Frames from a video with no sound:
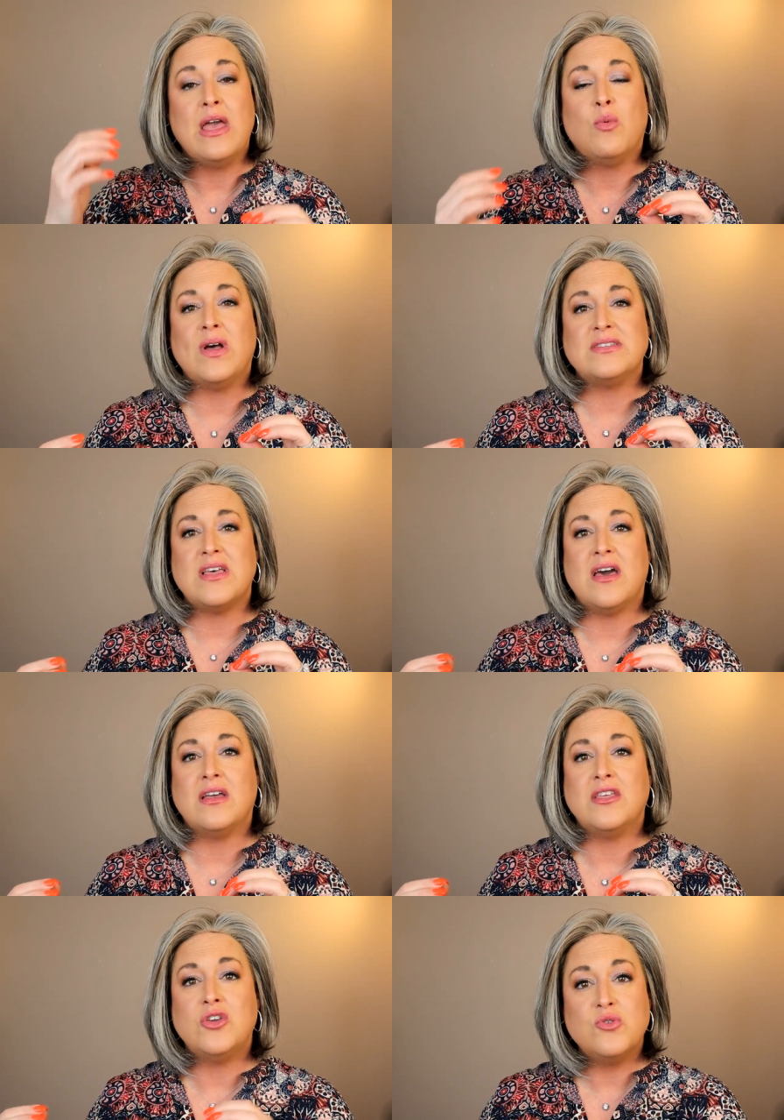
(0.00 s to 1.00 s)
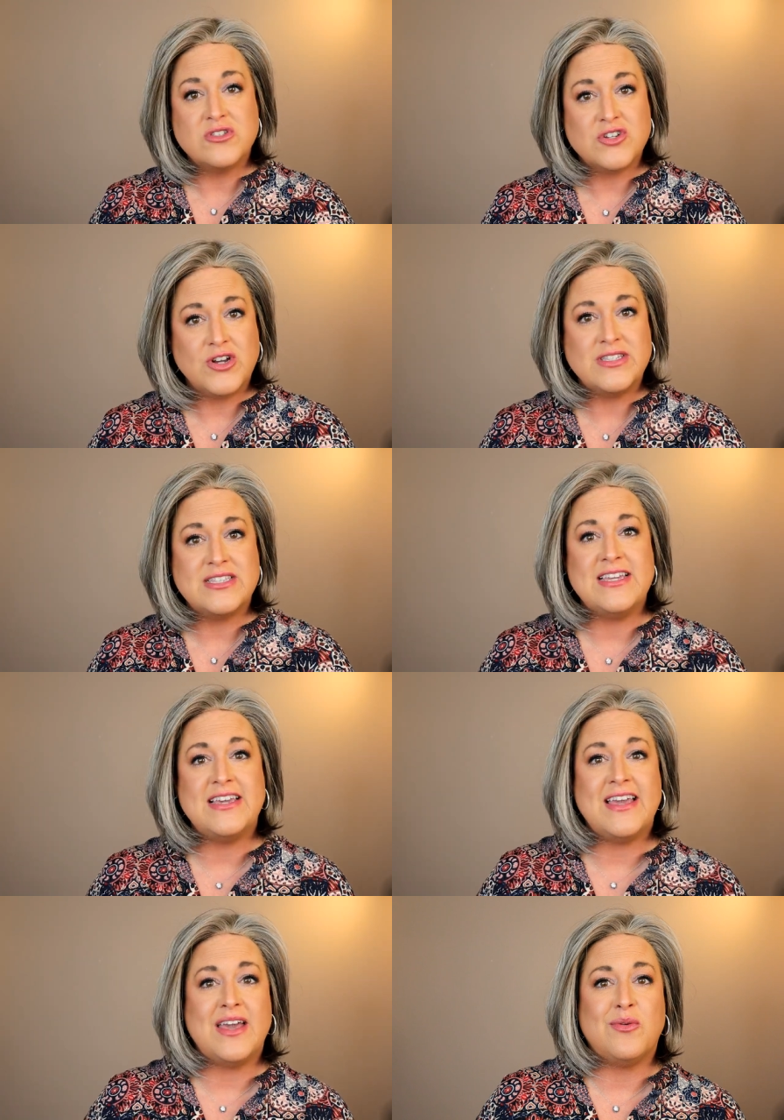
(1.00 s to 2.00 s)
It was a used
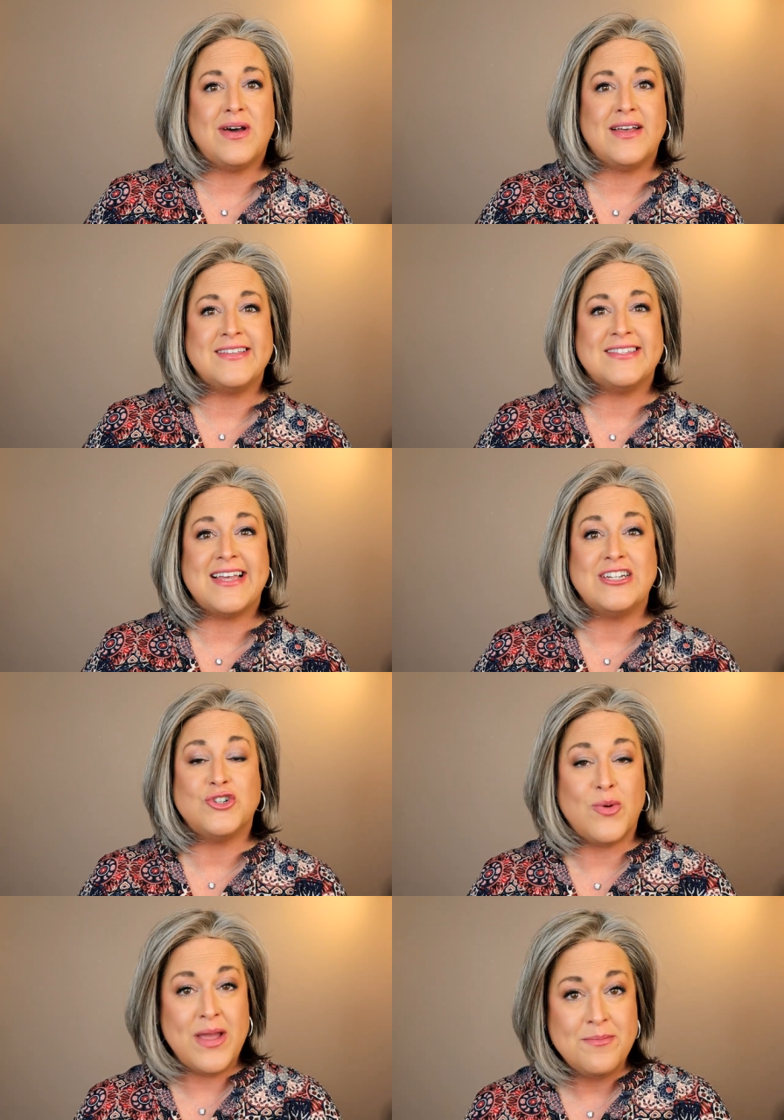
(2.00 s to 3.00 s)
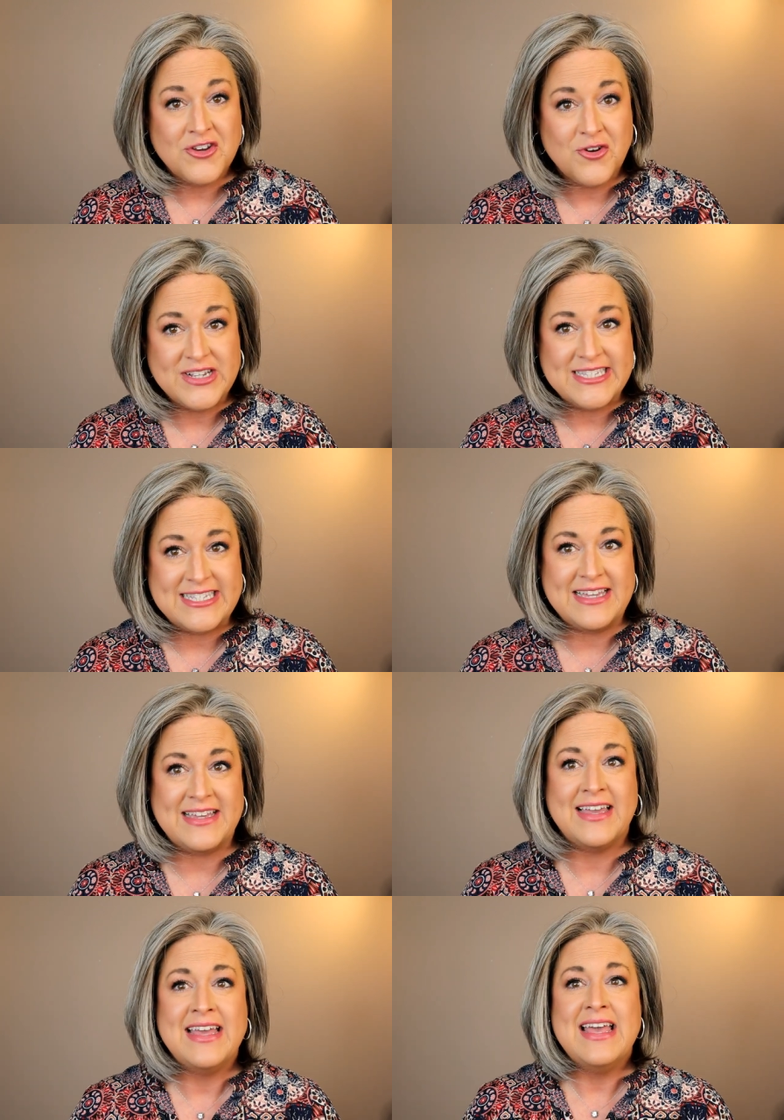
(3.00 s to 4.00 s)
Kristi. It was a trimmed
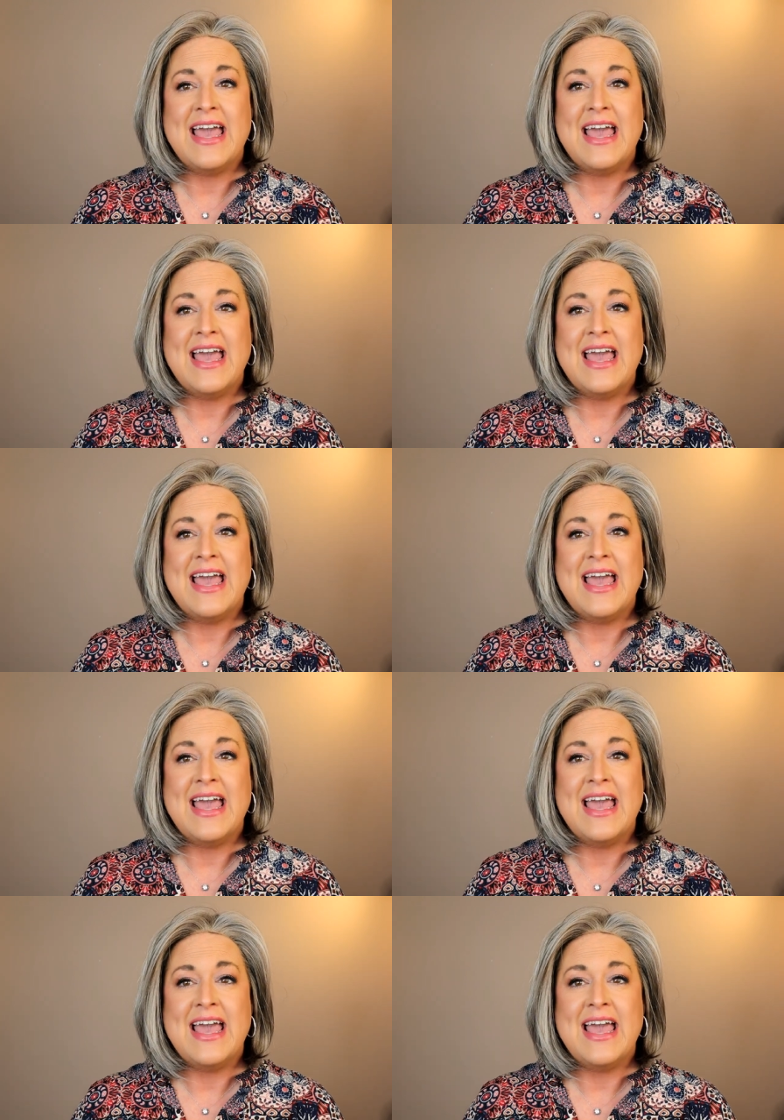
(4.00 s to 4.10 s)
Kristi.